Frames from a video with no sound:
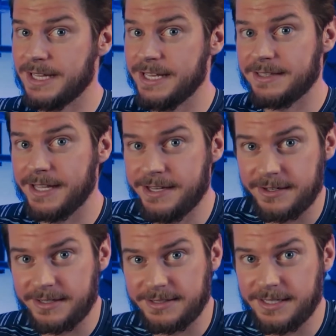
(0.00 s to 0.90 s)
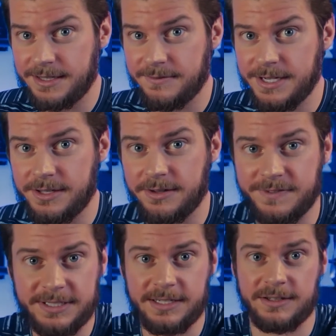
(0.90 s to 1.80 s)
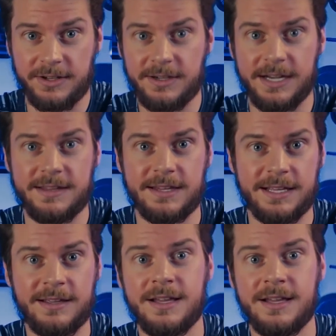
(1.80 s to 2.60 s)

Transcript: like later at the end of the video if you didn't learn anything.